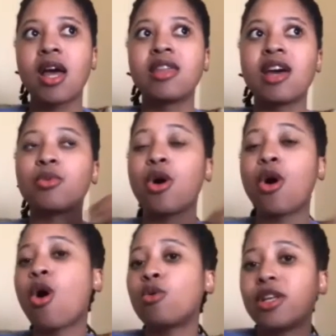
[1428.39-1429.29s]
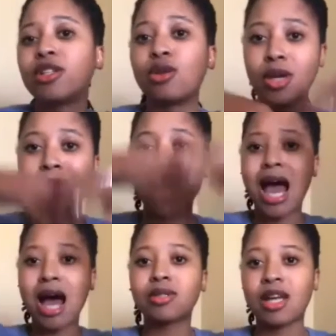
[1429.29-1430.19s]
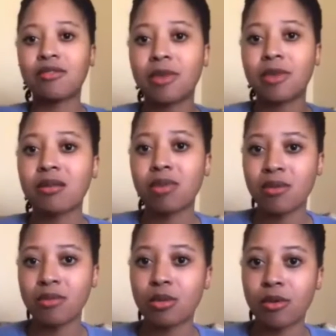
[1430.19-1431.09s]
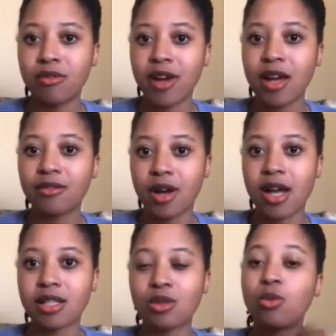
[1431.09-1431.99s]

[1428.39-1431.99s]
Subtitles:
that we're always looking outside from other people to provide for us?